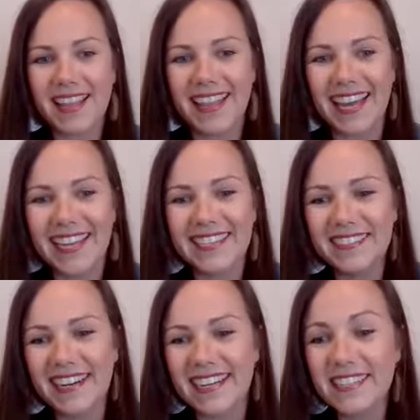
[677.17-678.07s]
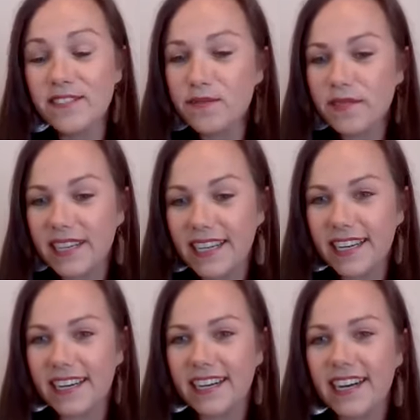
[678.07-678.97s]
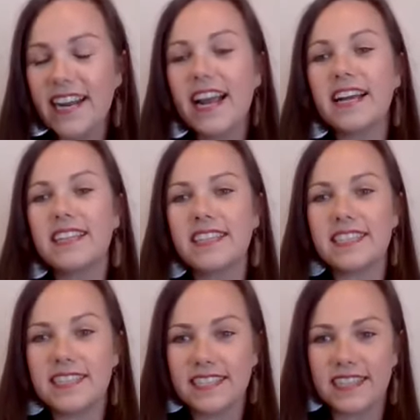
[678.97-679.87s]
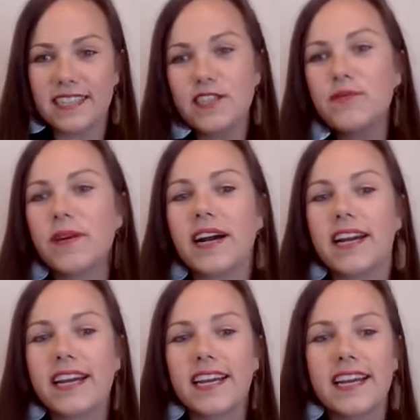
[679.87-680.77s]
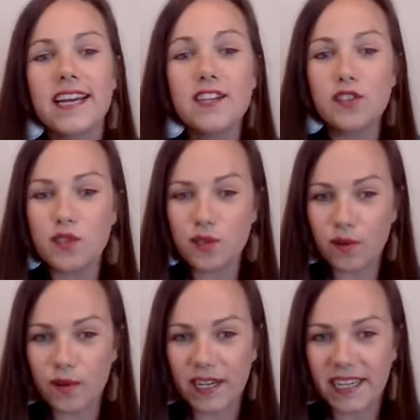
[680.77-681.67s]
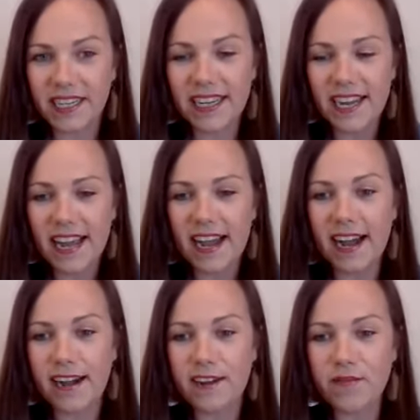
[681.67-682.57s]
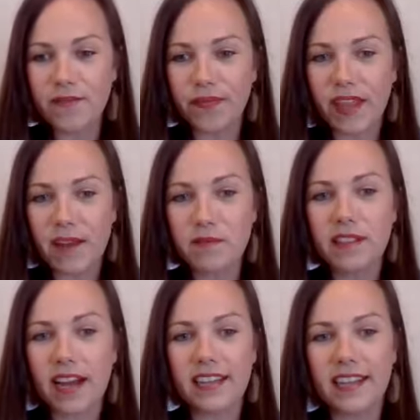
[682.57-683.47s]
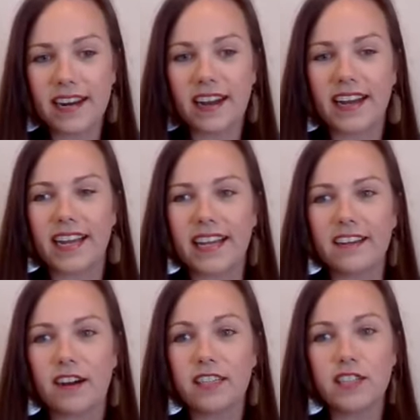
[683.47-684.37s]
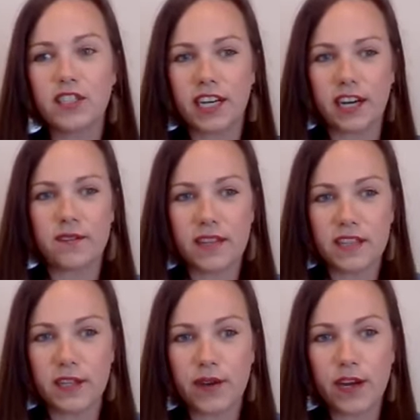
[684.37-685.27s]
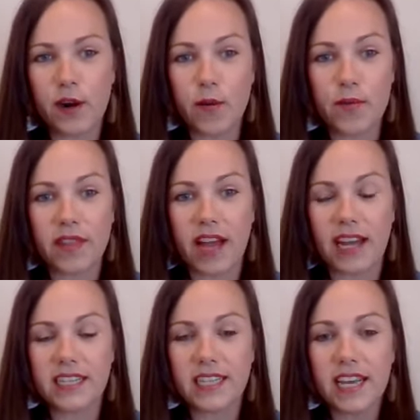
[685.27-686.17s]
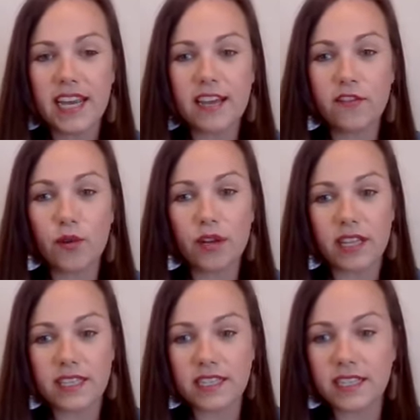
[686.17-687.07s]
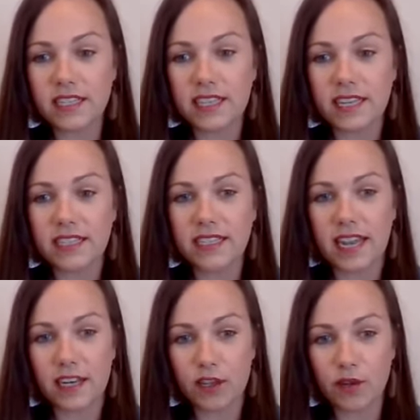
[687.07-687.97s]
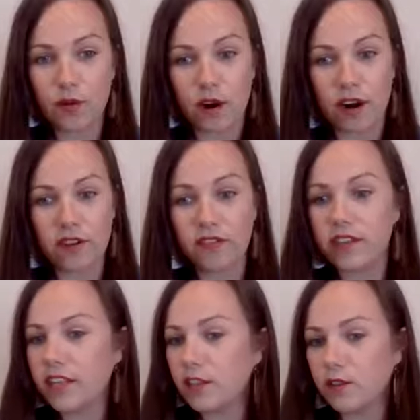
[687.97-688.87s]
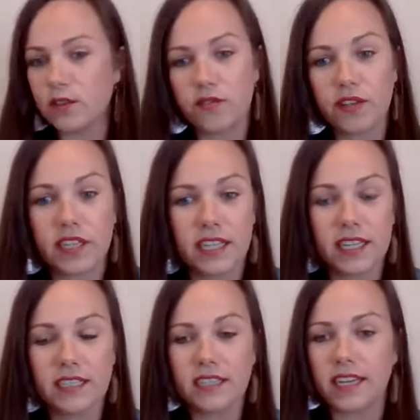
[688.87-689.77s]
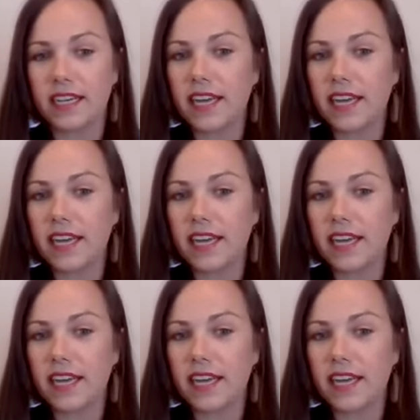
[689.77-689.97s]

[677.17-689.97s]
Thank you guys for being here and listening to my story. I'm glad that I got to share it with you. I hope that if you're listening to this and you are feeling those feelings like